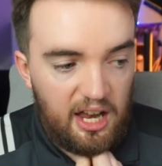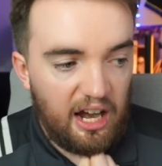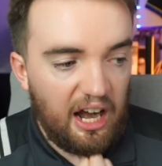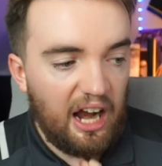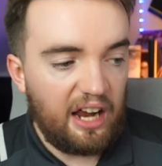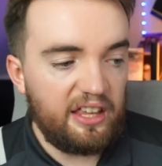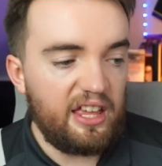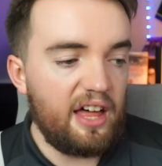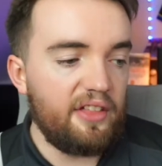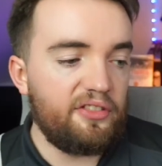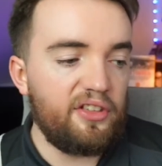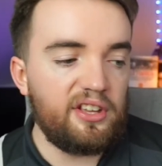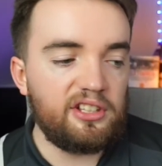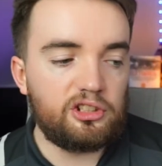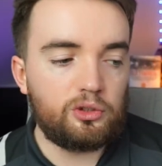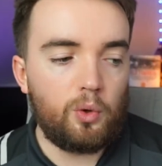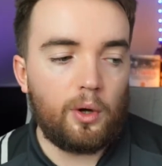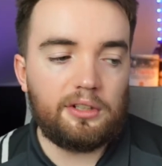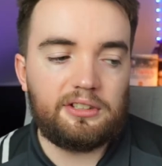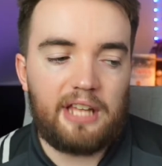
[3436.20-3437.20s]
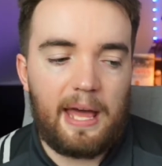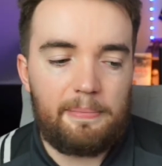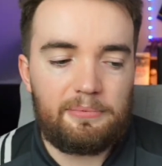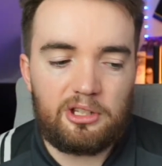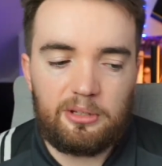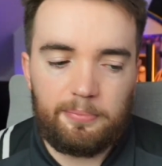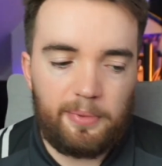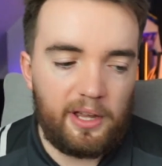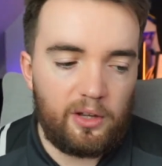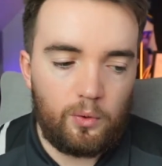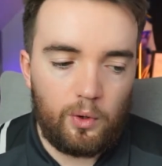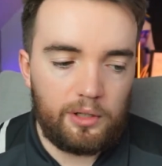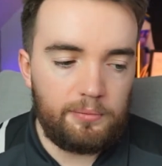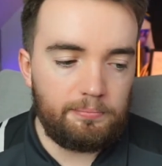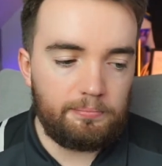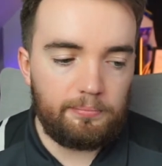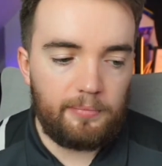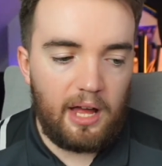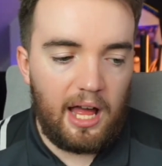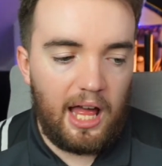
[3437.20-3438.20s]
Yeah, I think squad depth's a big one.
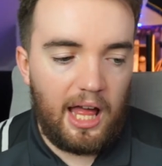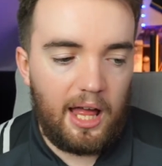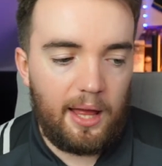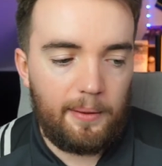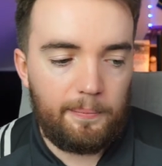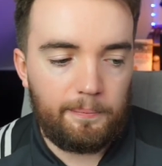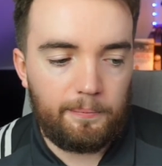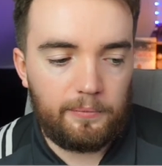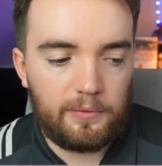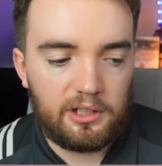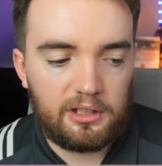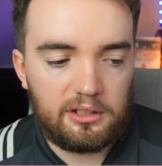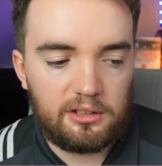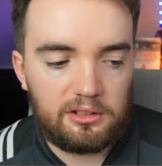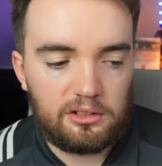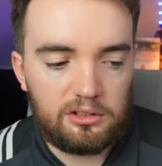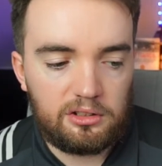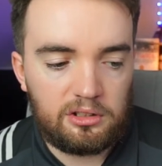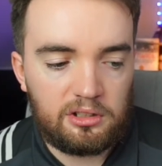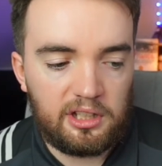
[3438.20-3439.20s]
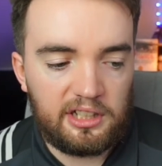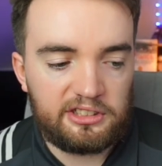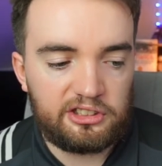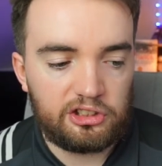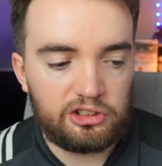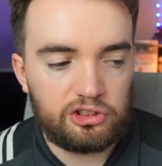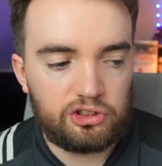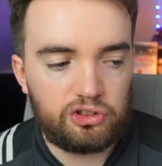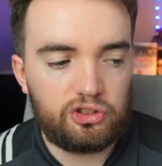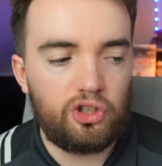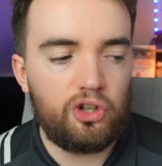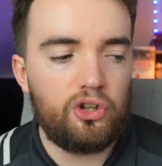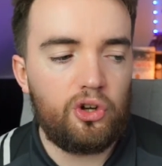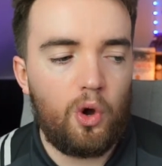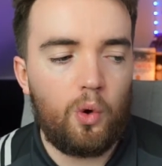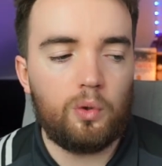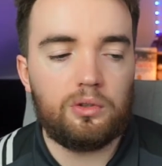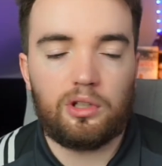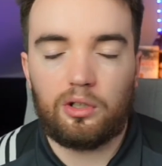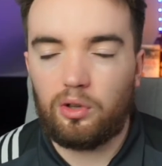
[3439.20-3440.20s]
Glazers do
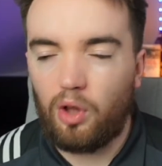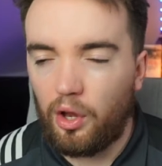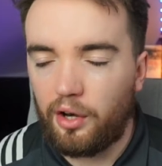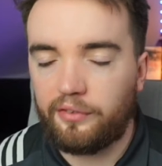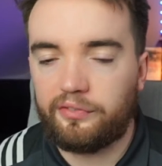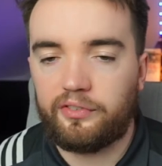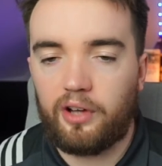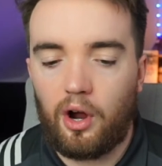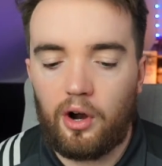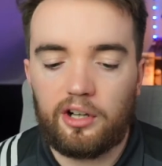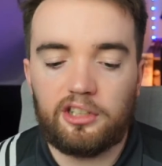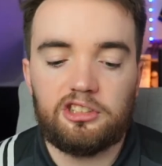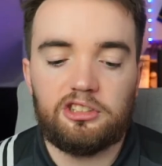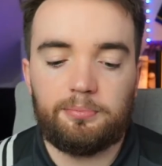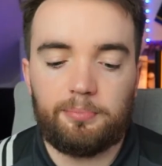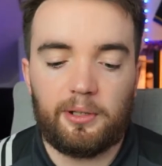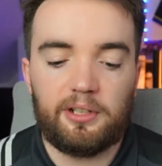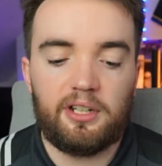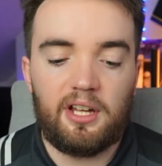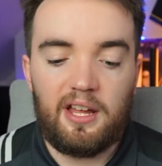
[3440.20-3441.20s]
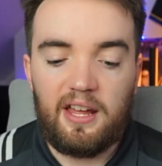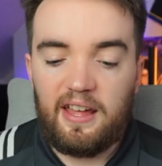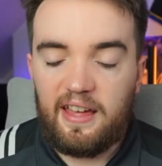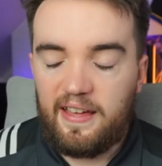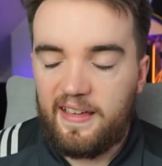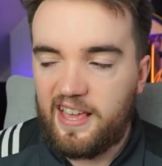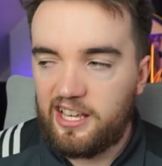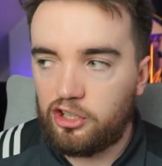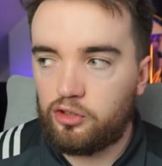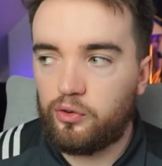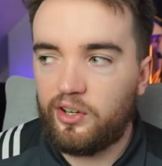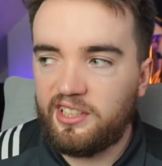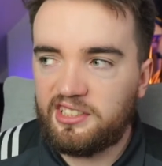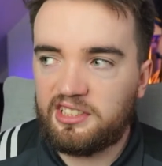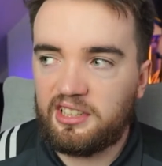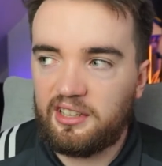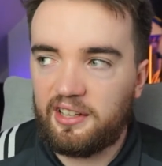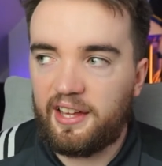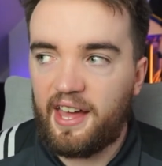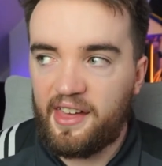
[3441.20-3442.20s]
hold a lot of cards, but
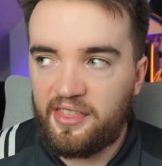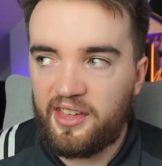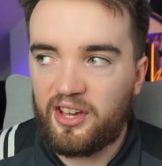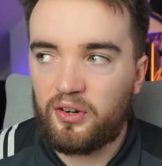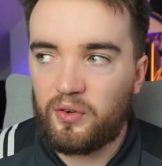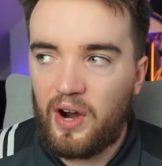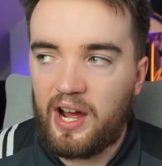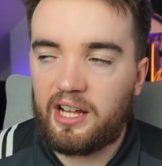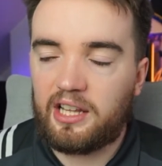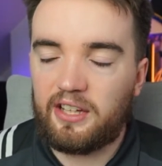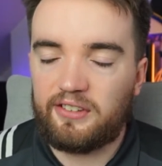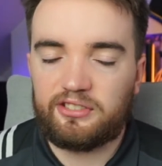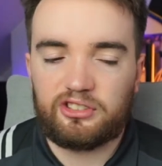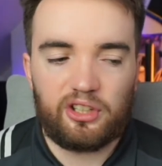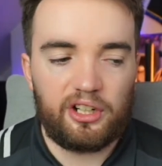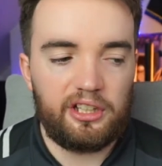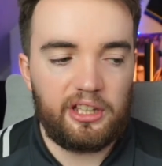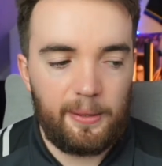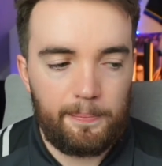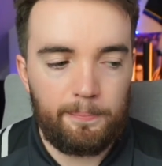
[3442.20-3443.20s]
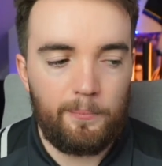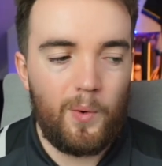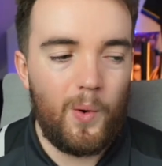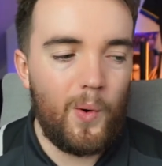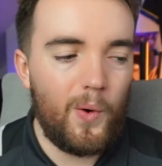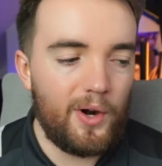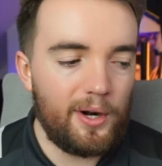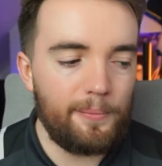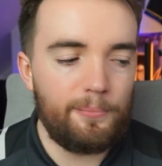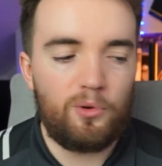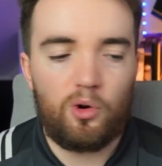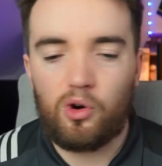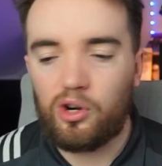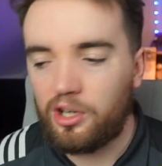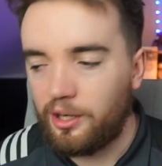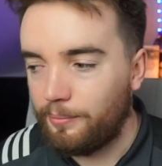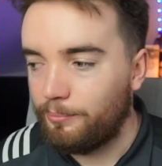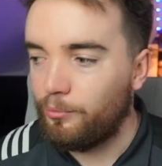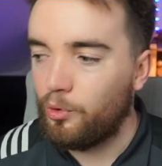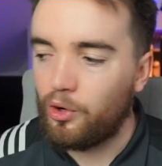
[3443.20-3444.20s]
increasingly I think Ratcliffe's going to get more and more
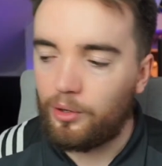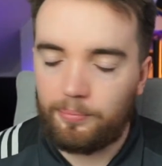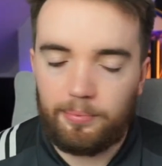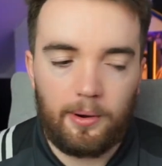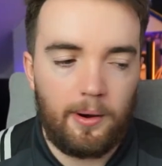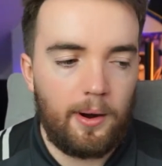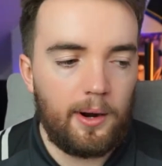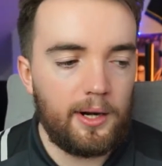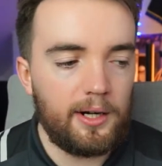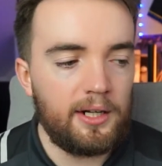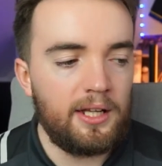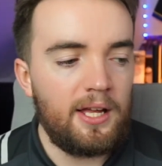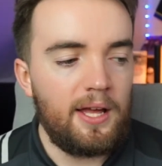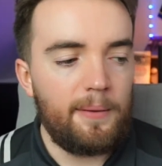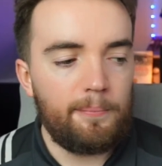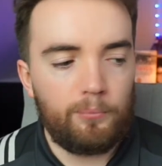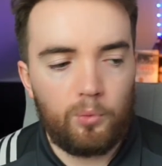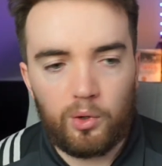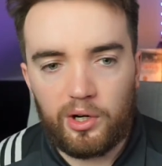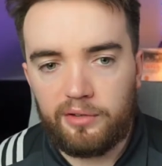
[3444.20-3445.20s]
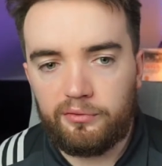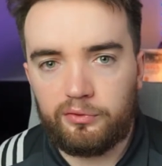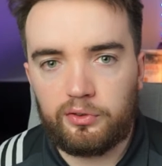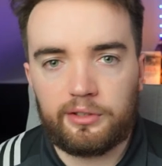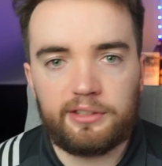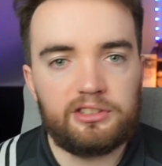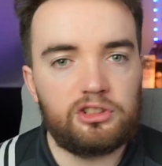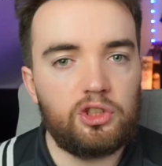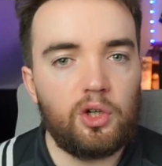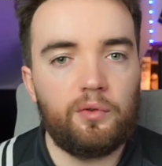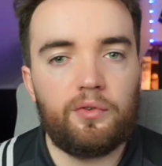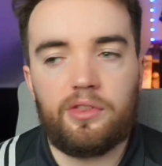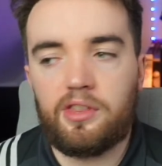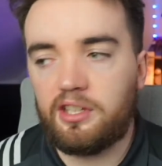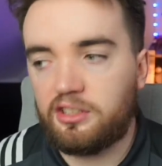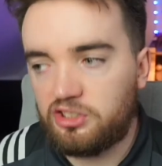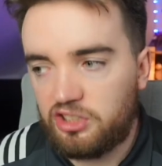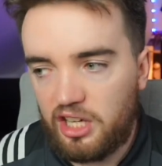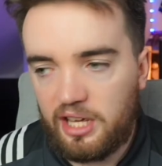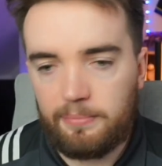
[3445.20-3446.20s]
and more power, more influence over the
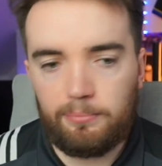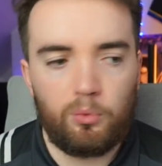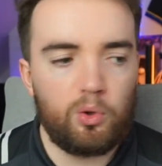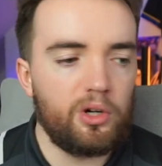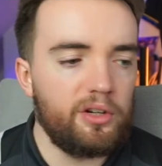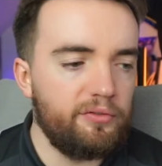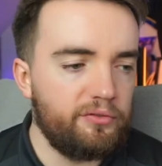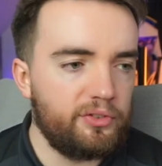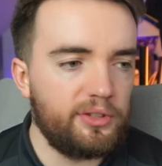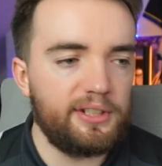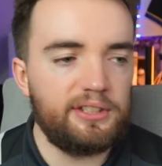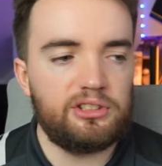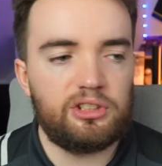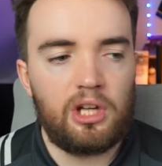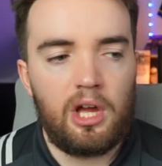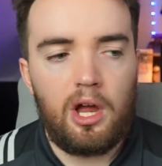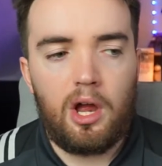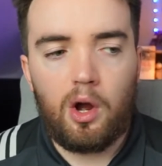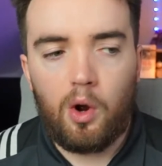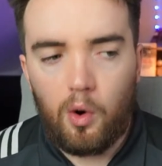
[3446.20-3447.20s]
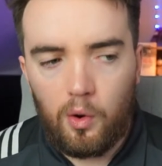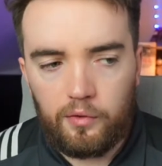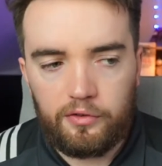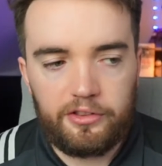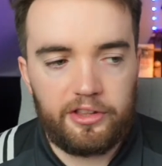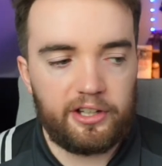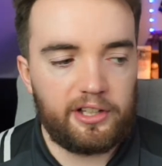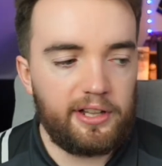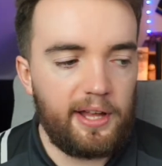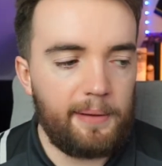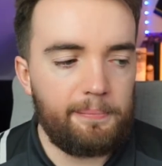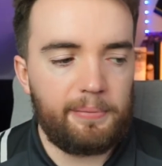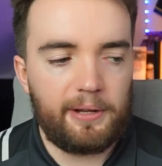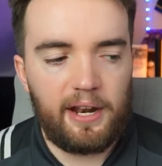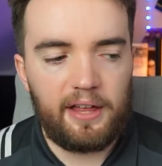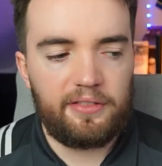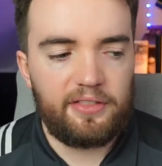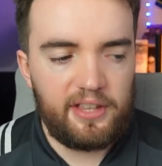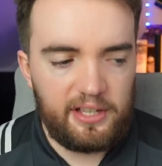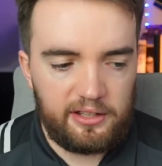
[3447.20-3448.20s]
team, more influence over the club, and I
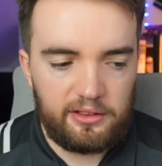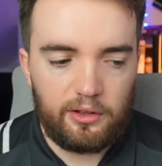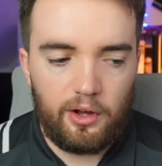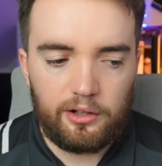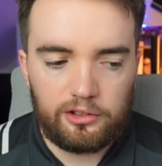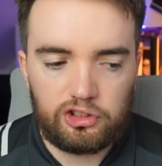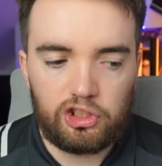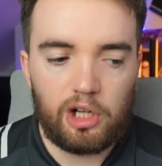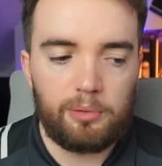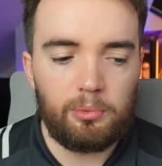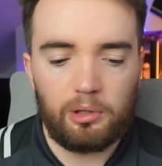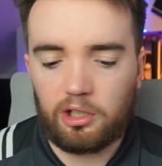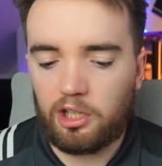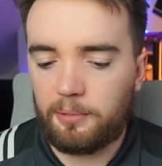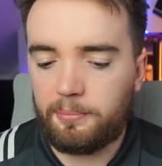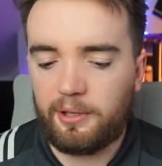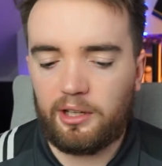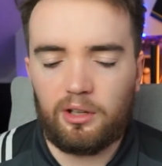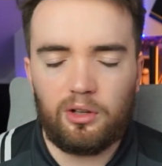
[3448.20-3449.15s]
think long term we're going to be